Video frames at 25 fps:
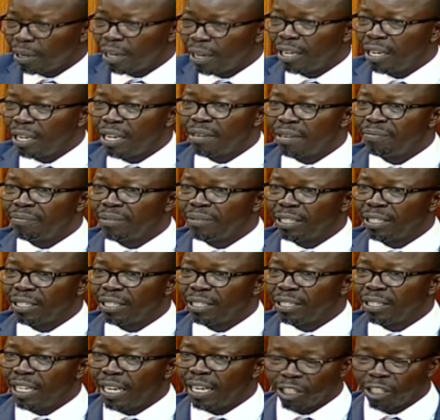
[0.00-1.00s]
team,
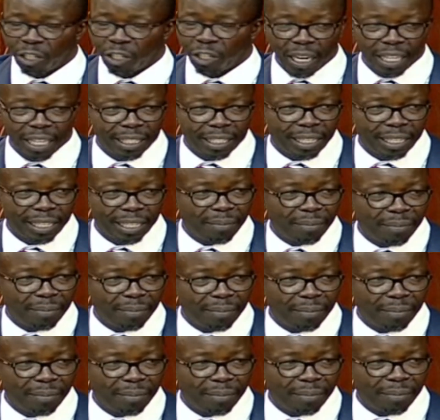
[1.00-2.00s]
the National
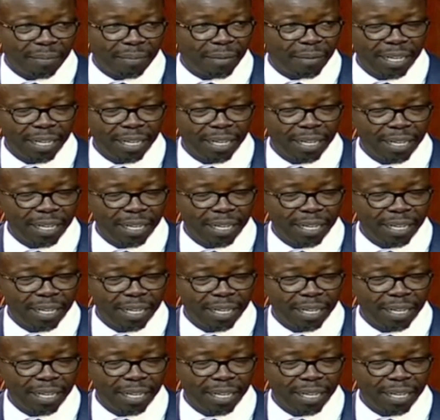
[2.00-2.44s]
Assembly,